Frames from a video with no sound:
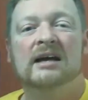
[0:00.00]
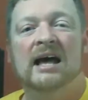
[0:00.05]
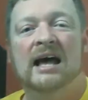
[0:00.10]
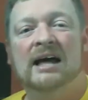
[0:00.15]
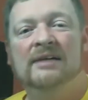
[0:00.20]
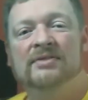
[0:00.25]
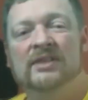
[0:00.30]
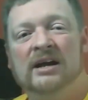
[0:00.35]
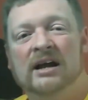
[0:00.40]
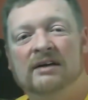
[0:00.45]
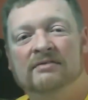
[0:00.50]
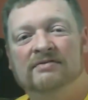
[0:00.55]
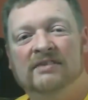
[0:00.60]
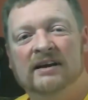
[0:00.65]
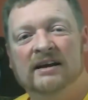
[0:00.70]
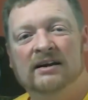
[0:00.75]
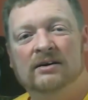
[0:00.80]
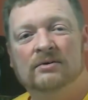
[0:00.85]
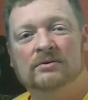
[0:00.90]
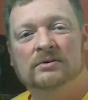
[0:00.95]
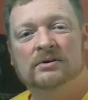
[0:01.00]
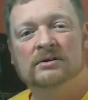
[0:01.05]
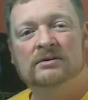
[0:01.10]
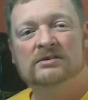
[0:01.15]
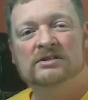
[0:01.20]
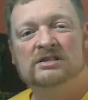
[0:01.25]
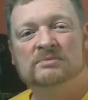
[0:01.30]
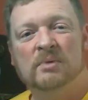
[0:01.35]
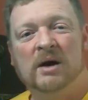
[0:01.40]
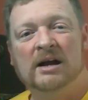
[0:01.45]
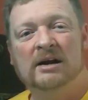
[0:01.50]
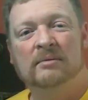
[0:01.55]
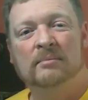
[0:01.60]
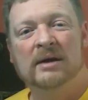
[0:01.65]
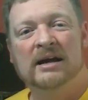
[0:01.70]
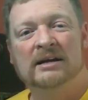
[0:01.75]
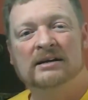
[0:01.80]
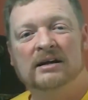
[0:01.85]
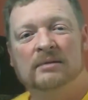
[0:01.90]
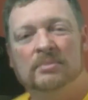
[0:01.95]
And then I found
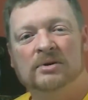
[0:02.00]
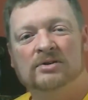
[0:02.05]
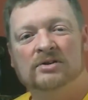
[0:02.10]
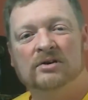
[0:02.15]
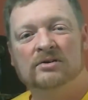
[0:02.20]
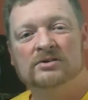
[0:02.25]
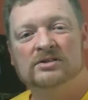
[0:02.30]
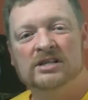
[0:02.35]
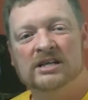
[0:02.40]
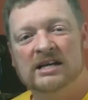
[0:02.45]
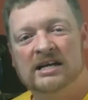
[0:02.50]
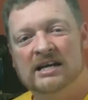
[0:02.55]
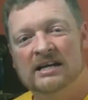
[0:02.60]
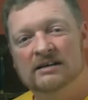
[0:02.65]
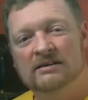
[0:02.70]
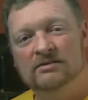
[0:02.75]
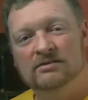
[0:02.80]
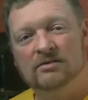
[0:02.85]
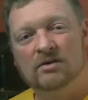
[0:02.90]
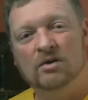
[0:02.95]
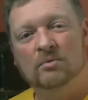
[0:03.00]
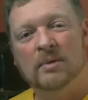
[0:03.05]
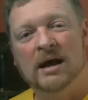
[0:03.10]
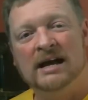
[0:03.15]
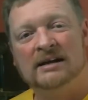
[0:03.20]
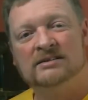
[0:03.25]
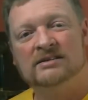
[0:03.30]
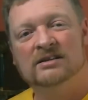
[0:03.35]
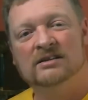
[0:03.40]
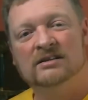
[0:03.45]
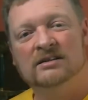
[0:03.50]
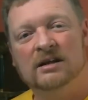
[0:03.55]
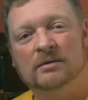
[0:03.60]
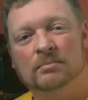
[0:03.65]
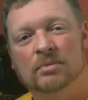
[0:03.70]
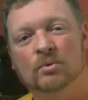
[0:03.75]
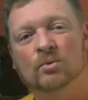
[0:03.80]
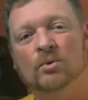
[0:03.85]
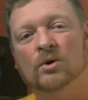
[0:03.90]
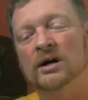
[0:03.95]
Spider-Man number 13, throwback to the
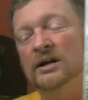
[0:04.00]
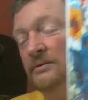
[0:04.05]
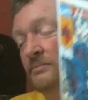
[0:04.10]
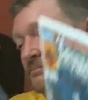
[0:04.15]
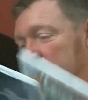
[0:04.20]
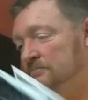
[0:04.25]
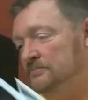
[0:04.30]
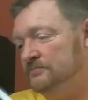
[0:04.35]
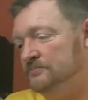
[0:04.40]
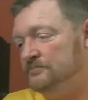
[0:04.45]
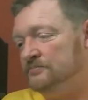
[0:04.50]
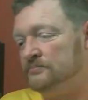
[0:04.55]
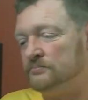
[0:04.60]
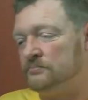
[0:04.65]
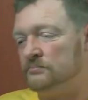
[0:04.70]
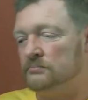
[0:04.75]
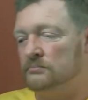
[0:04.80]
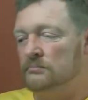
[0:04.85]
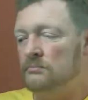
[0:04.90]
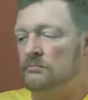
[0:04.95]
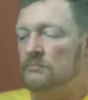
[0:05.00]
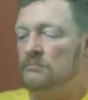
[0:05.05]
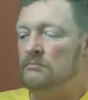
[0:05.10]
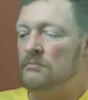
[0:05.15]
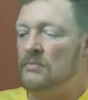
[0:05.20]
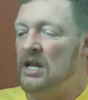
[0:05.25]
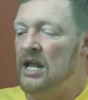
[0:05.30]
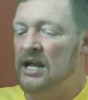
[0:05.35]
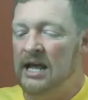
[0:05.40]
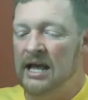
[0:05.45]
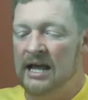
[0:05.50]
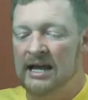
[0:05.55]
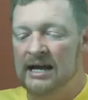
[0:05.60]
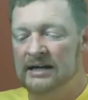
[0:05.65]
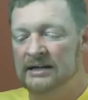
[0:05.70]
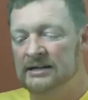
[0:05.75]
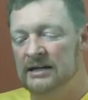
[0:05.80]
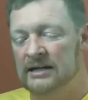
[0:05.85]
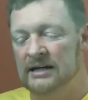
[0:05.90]
number 1. And